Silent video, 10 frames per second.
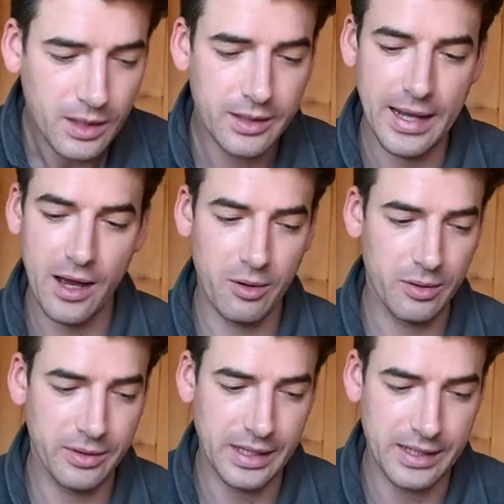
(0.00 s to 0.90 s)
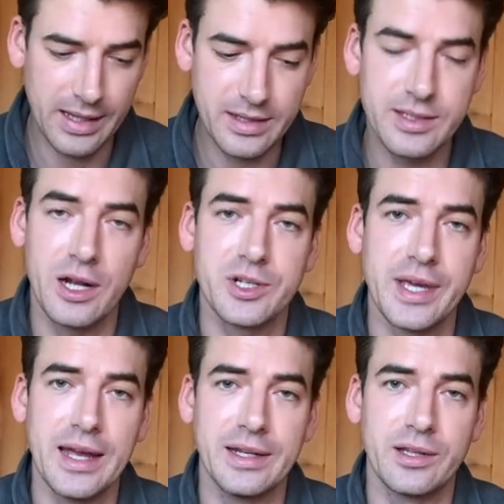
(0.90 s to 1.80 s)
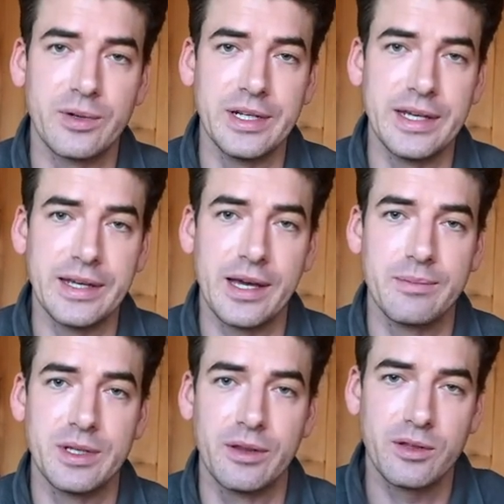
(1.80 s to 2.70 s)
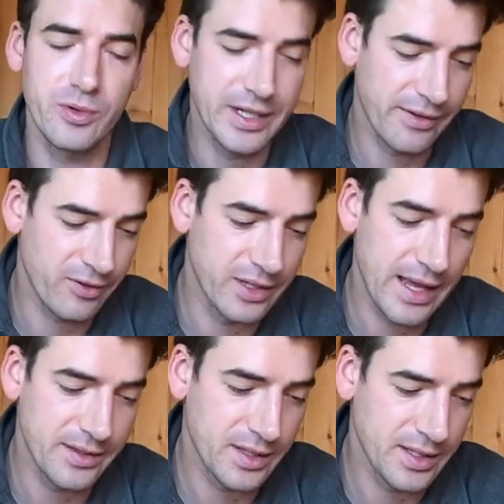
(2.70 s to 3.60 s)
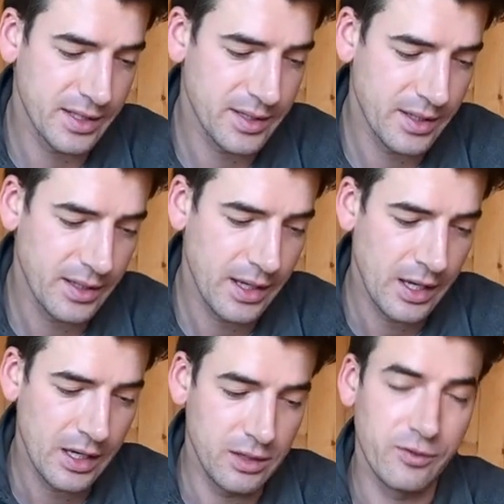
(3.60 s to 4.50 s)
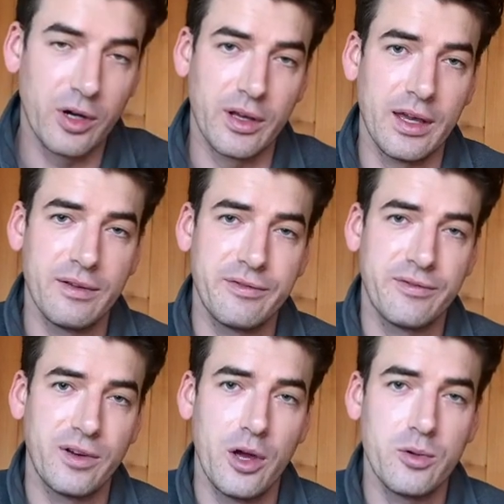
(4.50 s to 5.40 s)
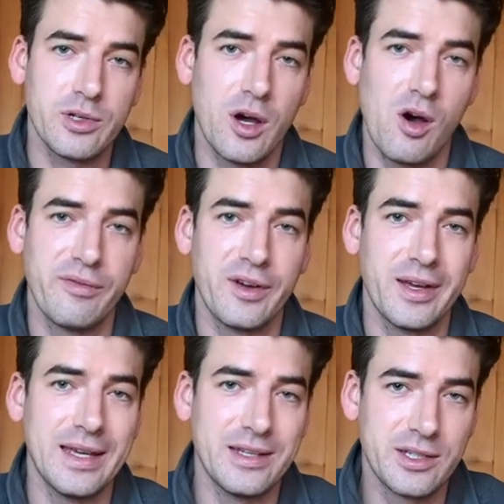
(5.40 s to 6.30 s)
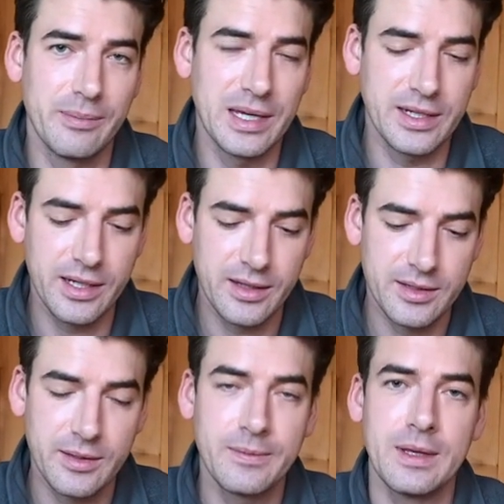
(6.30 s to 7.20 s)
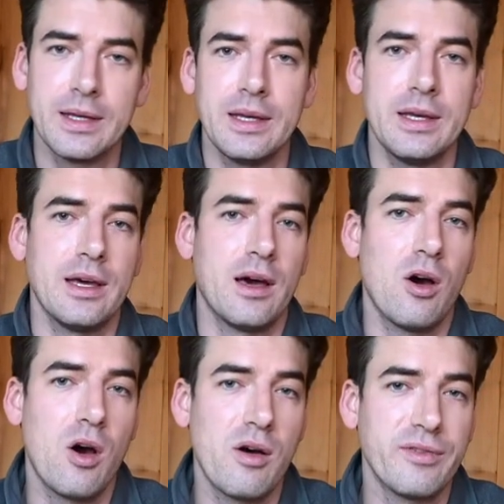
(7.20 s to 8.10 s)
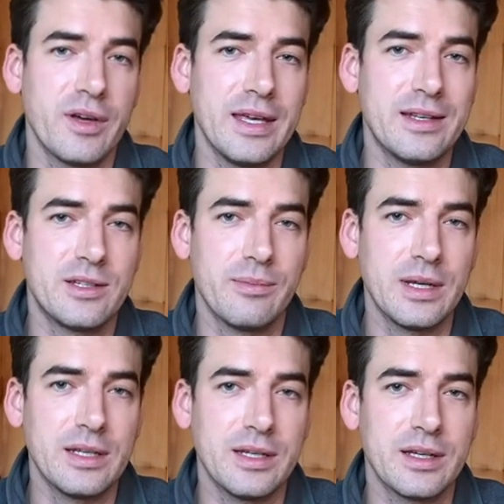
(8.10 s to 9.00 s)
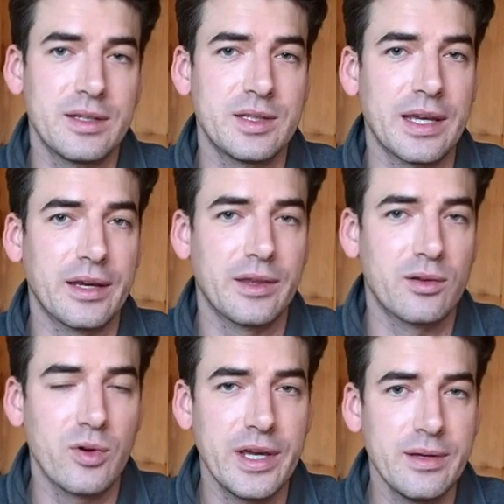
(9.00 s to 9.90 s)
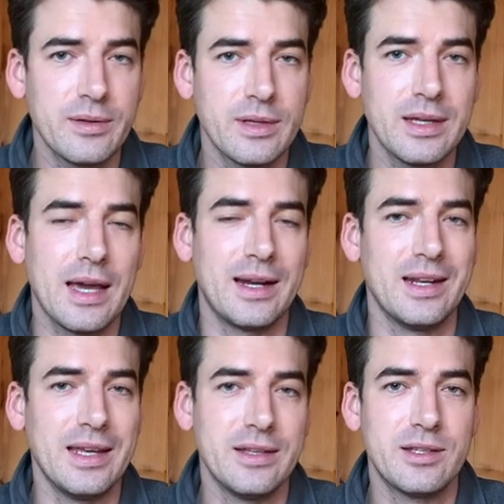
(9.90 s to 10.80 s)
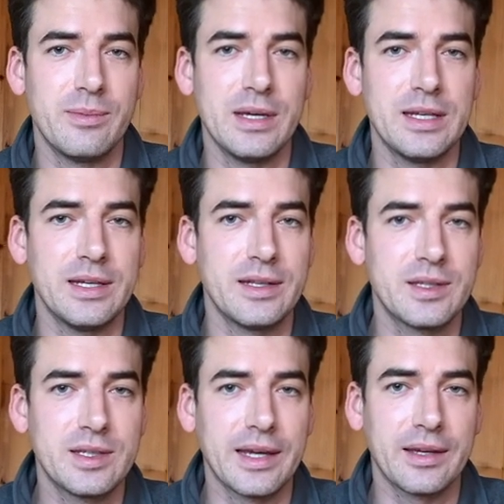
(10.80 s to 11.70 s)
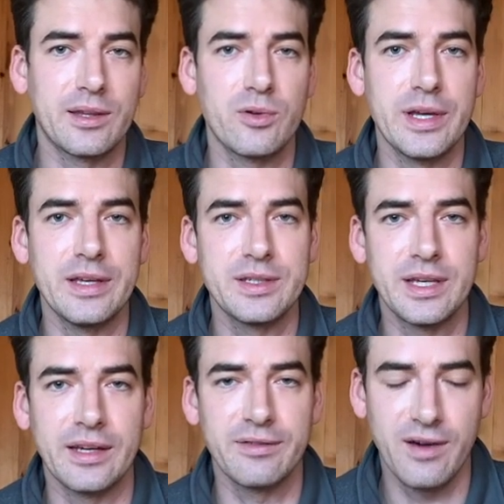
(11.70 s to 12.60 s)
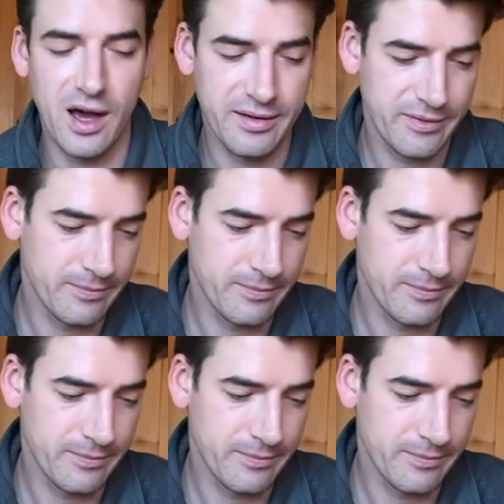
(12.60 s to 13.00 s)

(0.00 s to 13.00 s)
Now, the InTouch Scandi three D comes in three different densities. You've got a float hover intermediate, a hover intermediate sink three, and an intermediate sink three, sink five.